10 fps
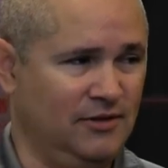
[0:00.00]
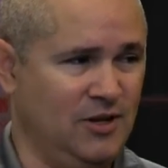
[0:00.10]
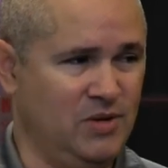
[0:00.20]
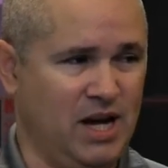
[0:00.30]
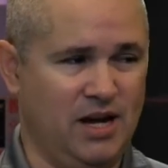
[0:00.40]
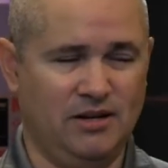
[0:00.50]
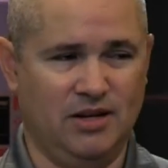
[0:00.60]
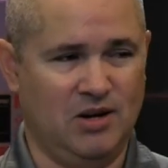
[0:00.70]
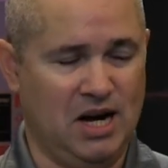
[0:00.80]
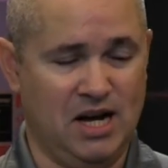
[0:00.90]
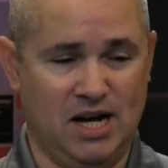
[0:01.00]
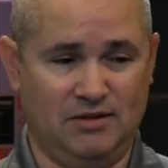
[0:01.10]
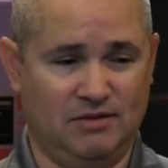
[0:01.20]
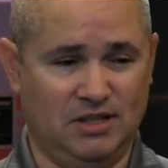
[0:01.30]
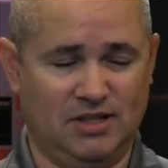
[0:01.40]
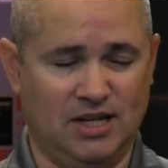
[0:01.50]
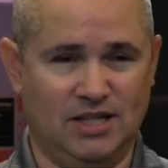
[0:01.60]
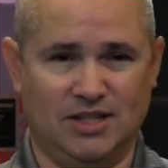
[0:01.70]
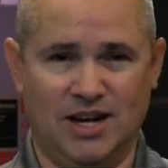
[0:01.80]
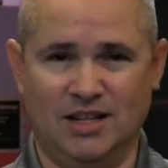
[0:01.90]
Okay,
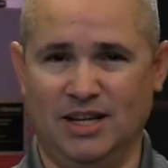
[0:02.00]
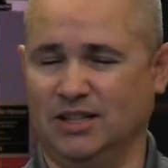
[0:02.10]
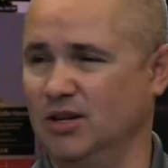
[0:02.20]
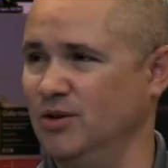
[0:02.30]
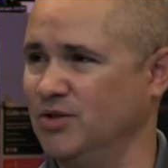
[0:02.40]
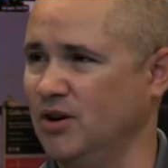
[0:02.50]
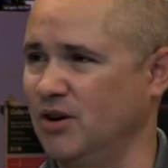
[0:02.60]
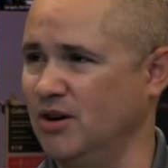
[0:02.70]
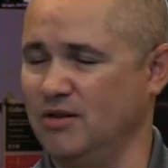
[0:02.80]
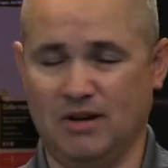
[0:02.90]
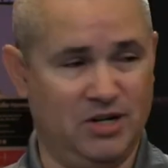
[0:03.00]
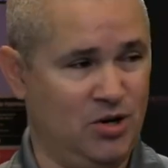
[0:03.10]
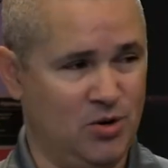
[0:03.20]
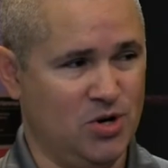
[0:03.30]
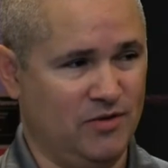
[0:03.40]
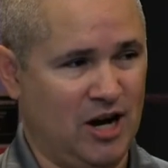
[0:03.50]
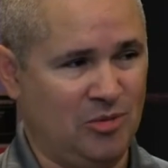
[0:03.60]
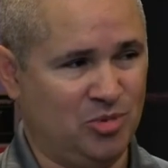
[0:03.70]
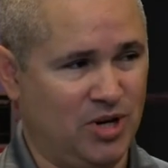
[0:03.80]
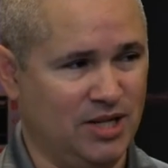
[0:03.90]
it's not like those are unheard of
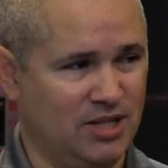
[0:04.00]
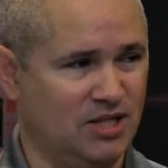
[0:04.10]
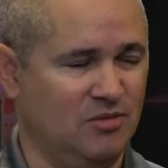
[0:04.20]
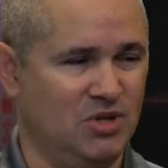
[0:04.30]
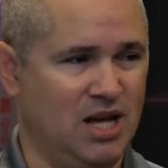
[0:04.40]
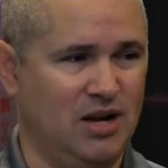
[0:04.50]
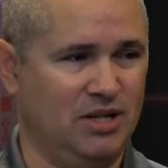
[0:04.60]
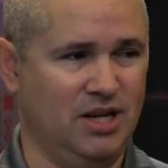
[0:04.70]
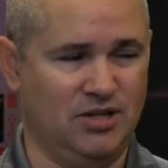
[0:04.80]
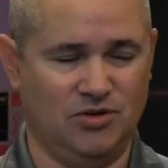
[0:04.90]
operating systems nowadays.